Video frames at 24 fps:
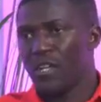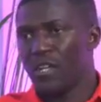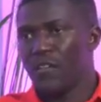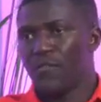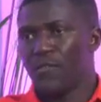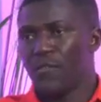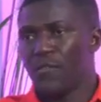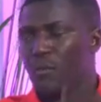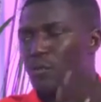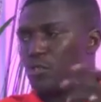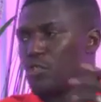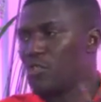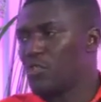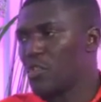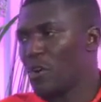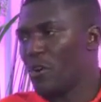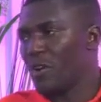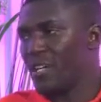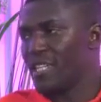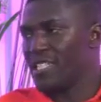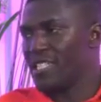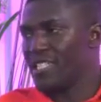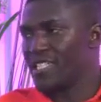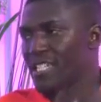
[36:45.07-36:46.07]
food
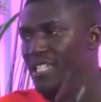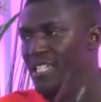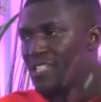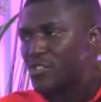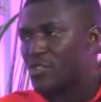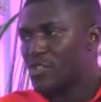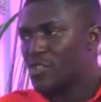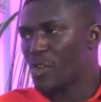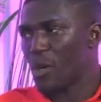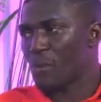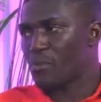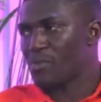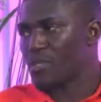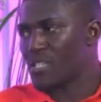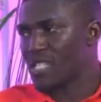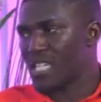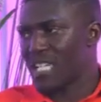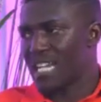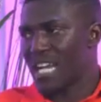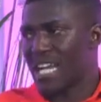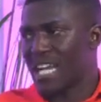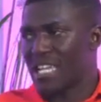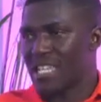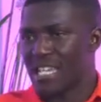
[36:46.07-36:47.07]
joints and shops
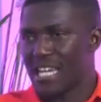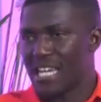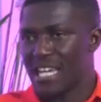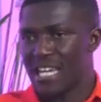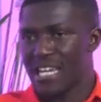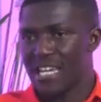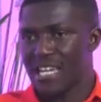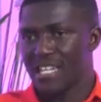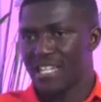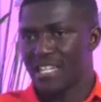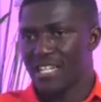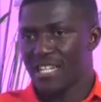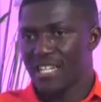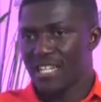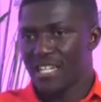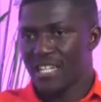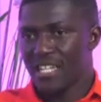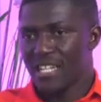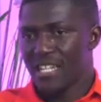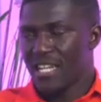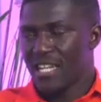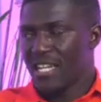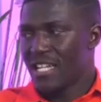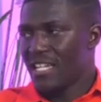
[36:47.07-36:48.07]
that are there,
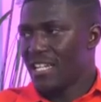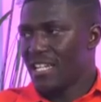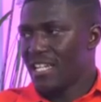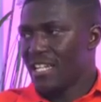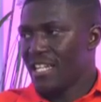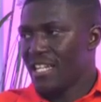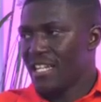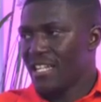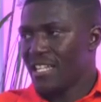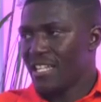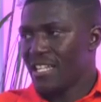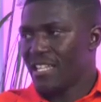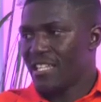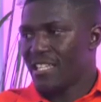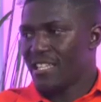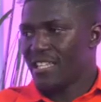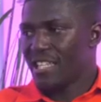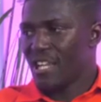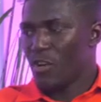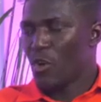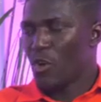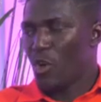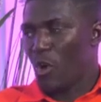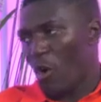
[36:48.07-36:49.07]

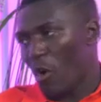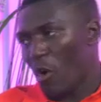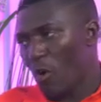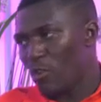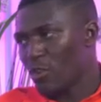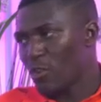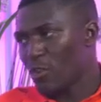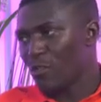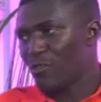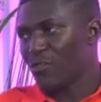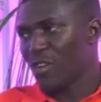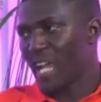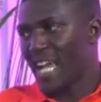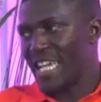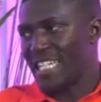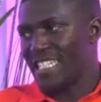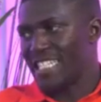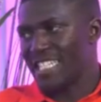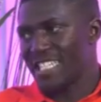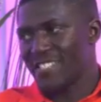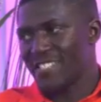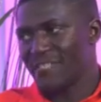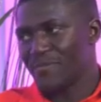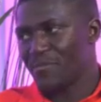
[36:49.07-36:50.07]
they will call your
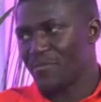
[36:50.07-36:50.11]
flight.